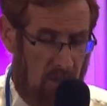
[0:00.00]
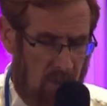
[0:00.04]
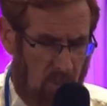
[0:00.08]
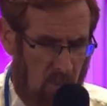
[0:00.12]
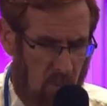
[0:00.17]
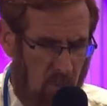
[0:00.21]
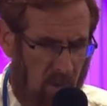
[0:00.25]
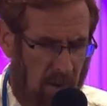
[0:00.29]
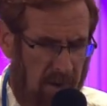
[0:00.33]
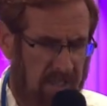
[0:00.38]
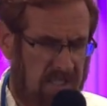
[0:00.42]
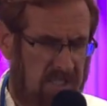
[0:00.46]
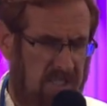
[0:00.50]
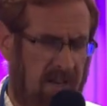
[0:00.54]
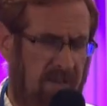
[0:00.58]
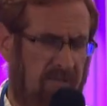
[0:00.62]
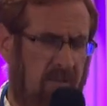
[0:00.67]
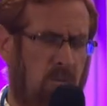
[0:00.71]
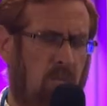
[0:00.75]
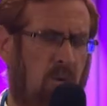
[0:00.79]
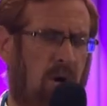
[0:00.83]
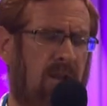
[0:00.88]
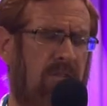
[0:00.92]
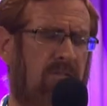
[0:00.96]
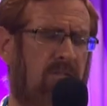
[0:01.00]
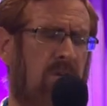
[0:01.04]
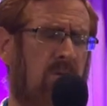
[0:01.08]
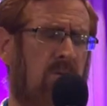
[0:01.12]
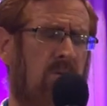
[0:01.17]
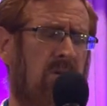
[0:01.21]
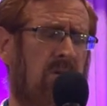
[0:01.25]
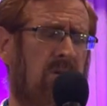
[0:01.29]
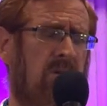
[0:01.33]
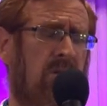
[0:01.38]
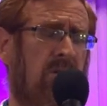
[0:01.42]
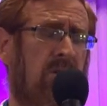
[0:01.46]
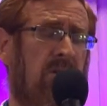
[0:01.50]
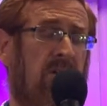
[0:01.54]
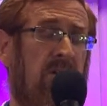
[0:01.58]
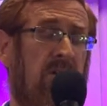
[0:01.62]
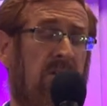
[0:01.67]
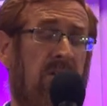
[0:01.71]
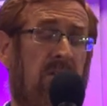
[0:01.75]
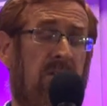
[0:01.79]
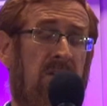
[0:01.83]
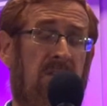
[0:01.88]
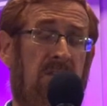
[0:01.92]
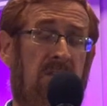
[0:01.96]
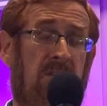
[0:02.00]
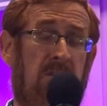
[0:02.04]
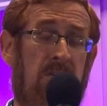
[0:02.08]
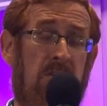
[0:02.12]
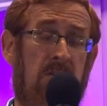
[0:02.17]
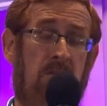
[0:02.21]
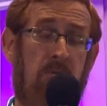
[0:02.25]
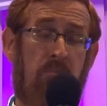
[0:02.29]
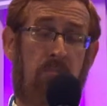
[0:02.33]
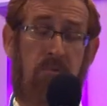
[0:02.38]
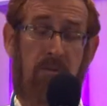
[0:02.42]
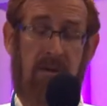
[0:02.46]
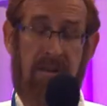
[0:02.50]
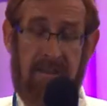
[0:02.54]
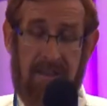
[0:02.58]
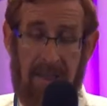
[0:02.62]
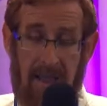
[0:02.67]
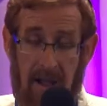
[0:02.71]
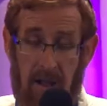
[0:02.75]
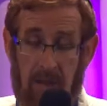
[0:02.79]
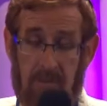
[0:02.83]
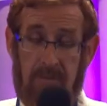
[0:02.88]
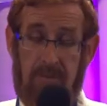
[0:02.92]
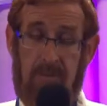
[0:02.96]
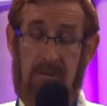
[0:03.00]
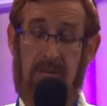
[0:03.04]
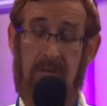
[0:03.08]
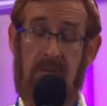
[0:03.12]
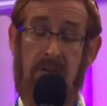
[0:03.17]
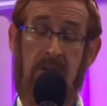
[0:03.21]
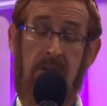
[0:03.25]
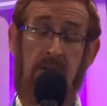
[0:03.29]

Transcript: We want each and every one of you to bring out